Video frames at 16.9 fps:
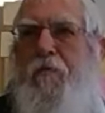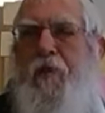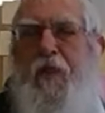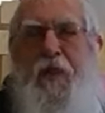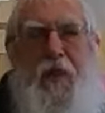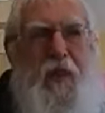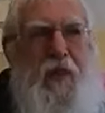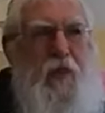
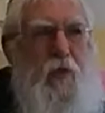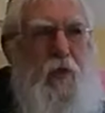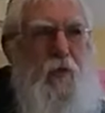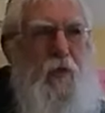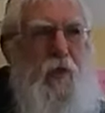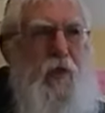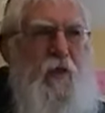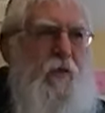And the
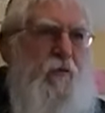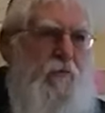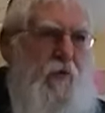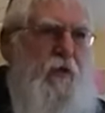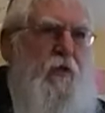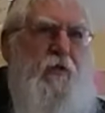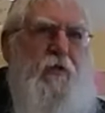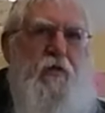answer is
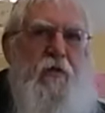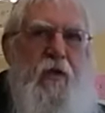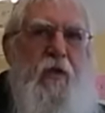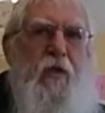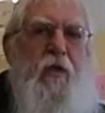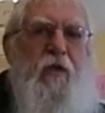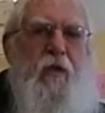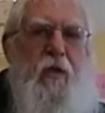faith.
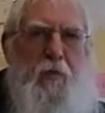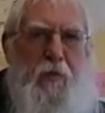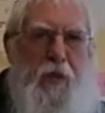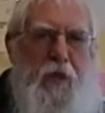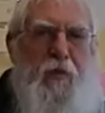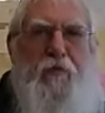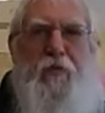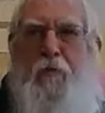They
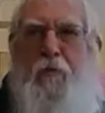believed